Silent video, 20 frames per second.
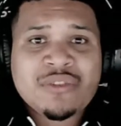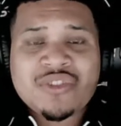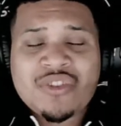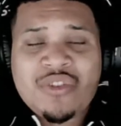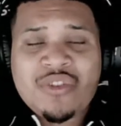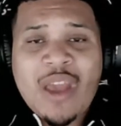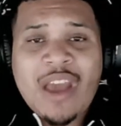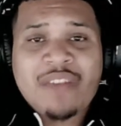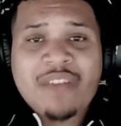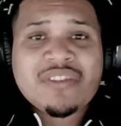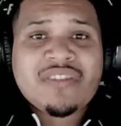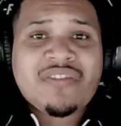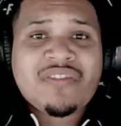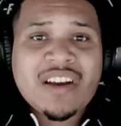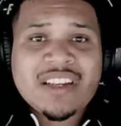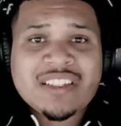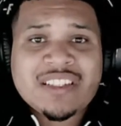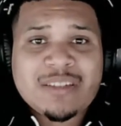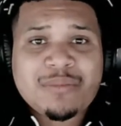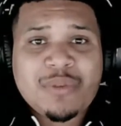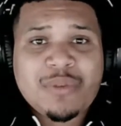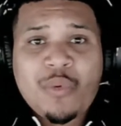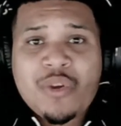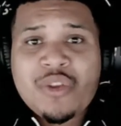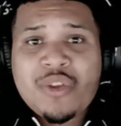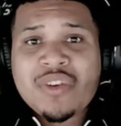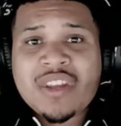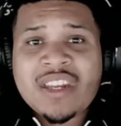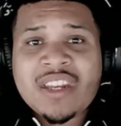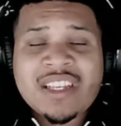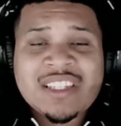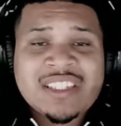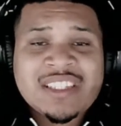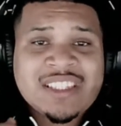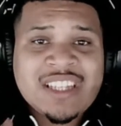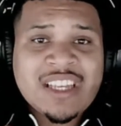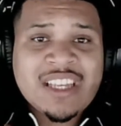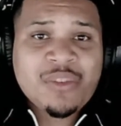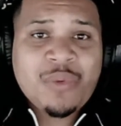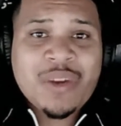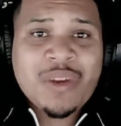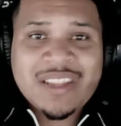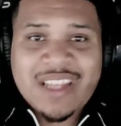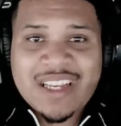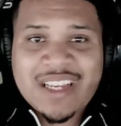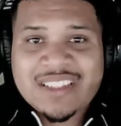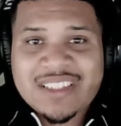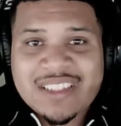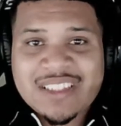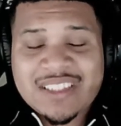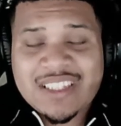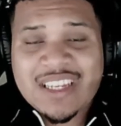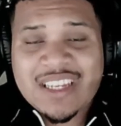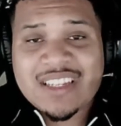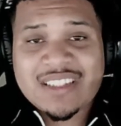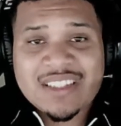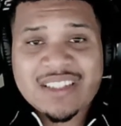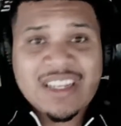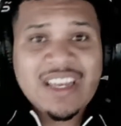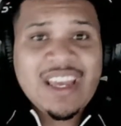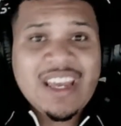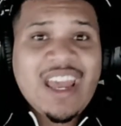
So you have to find something where you can accelerate that success.